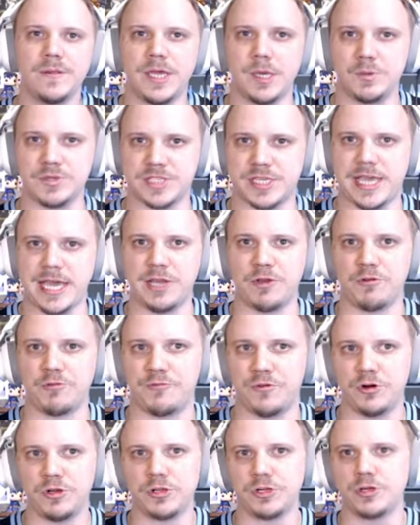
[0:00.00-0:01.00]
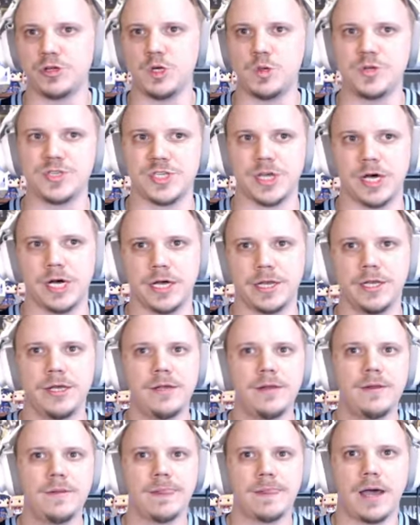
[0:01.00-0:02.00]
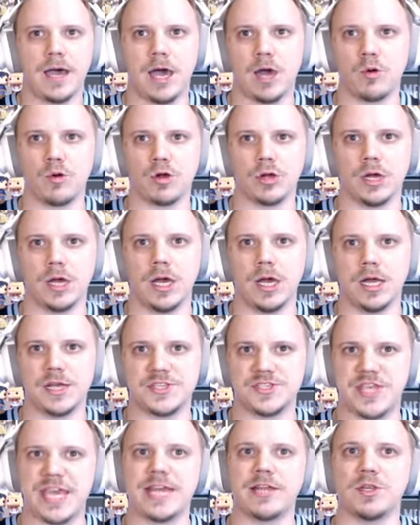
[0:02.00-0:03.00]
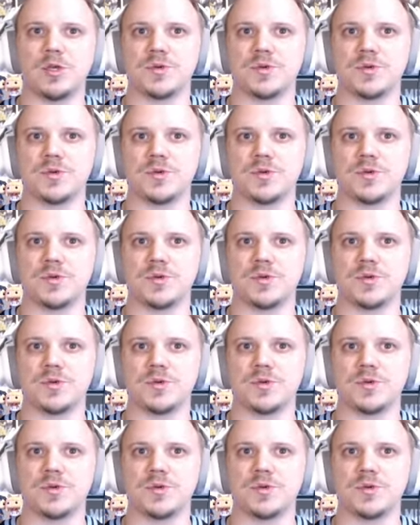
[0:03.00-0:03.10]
It was Kendall Fuller who was on our uh, St.